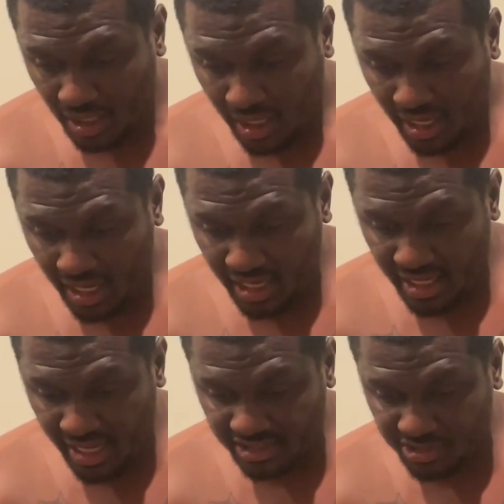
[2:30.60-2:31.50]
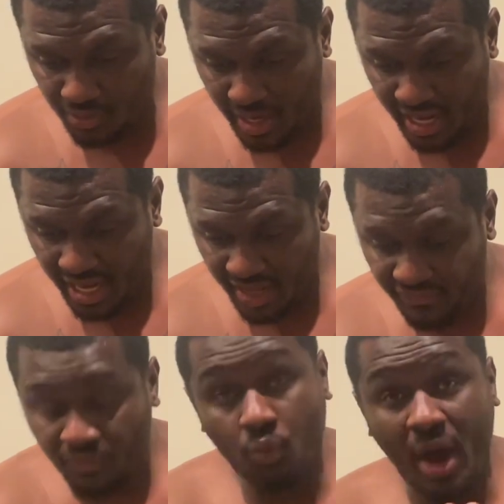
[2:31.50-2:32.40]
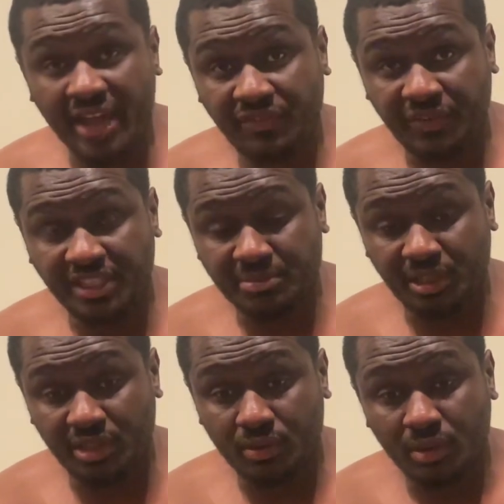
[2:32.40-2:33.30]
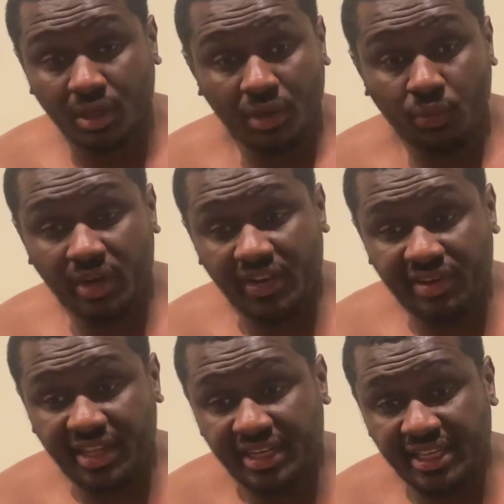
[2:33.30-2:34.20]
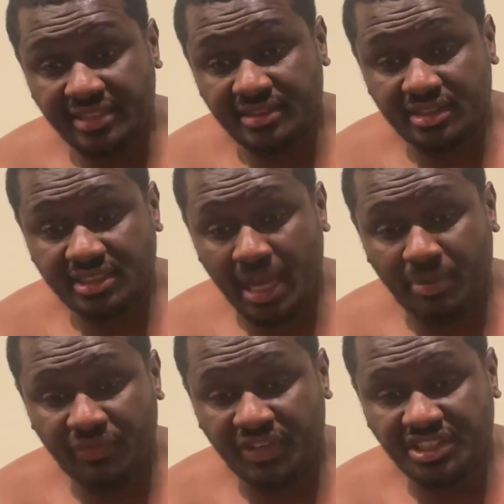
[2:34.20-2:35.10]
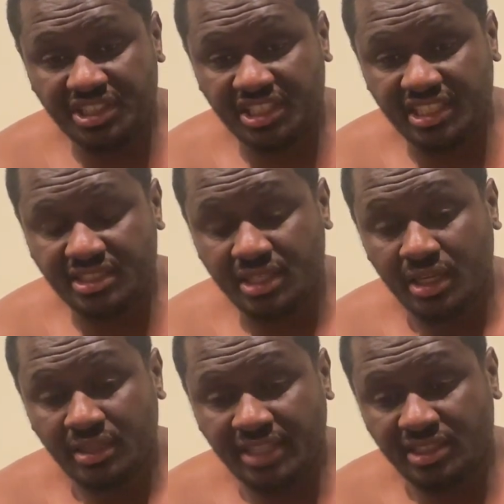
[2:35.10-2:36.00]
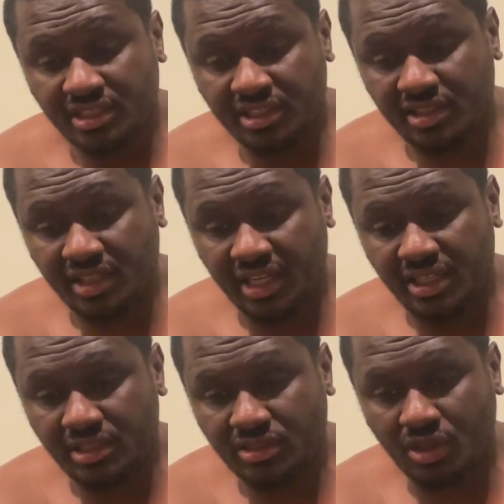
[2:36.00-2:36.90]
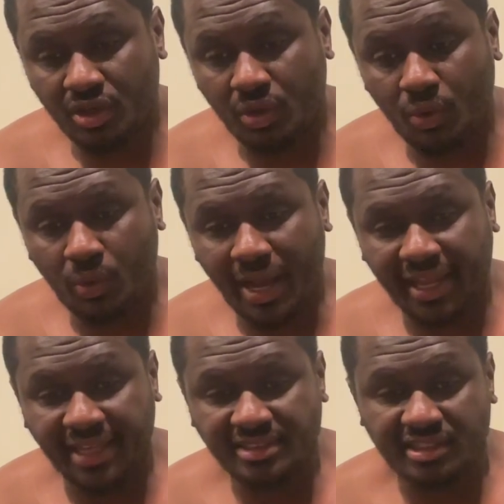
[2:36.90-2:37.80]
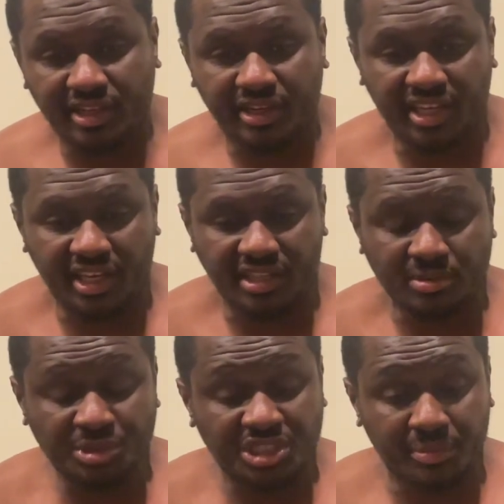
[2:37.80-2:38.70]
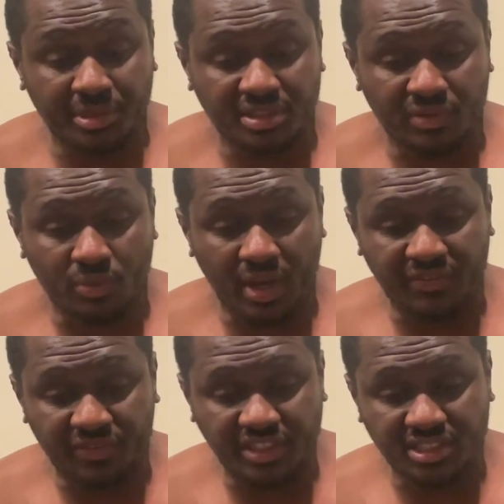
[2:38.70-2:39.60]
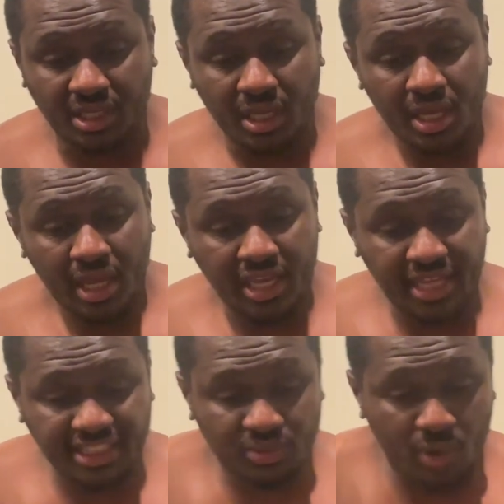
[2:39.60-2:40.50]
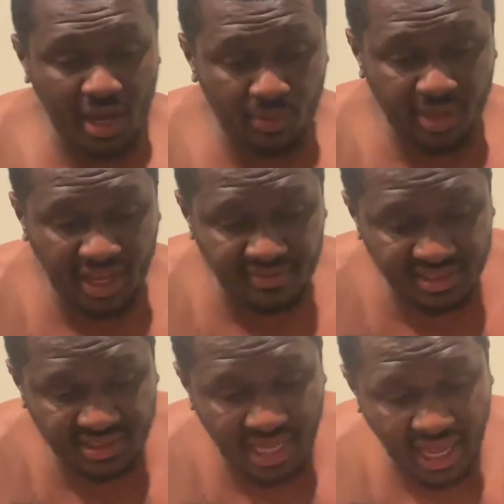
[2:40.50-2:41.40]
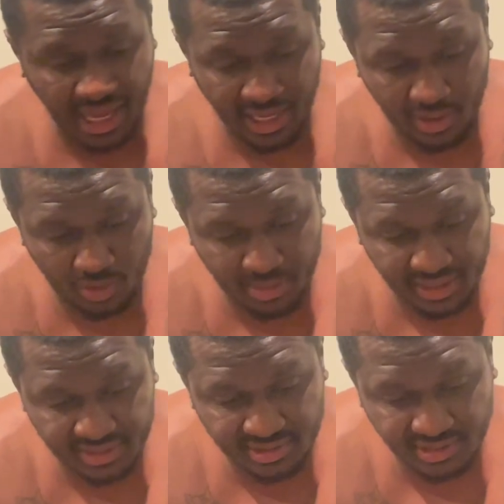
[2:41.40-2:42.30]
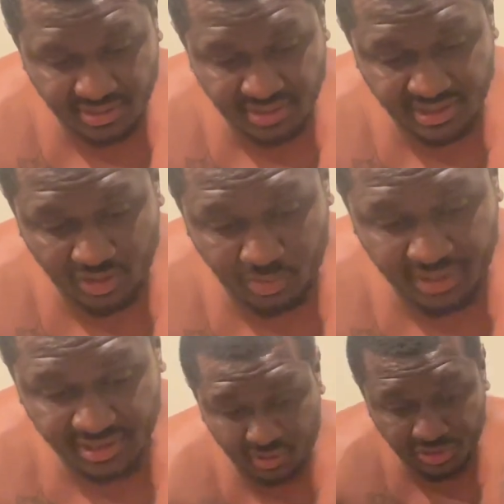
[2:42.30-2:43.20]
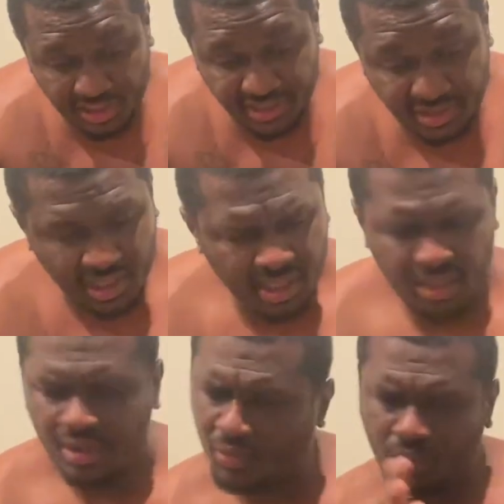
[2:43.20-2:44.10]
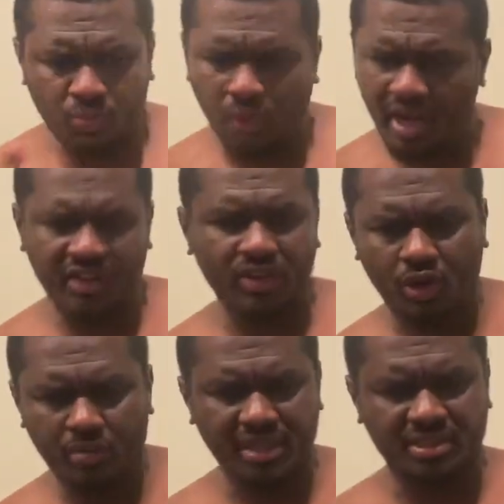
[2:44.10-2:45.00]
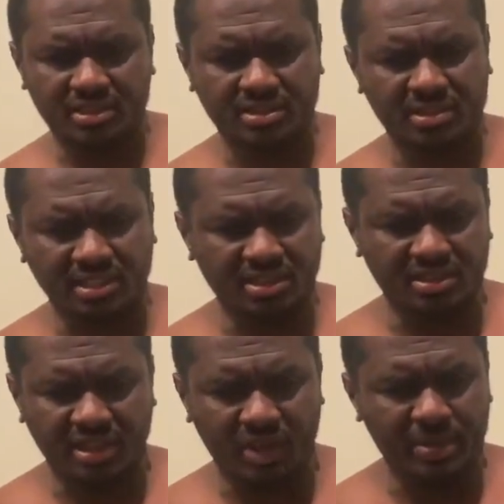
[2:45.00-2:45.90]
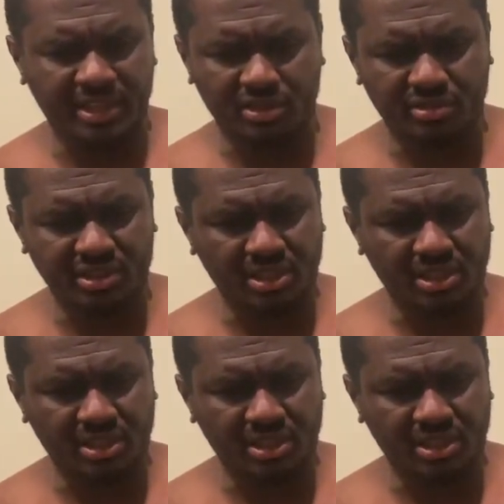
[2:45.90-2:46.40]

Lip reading: And next you have white fish meal. Whenever they list the type of fish it is, that's a good thing. So I guess they're getting some shipments of the white fish. And that's why we have these high omega-6s and omega-3s. One of the omega-6s and omega-3s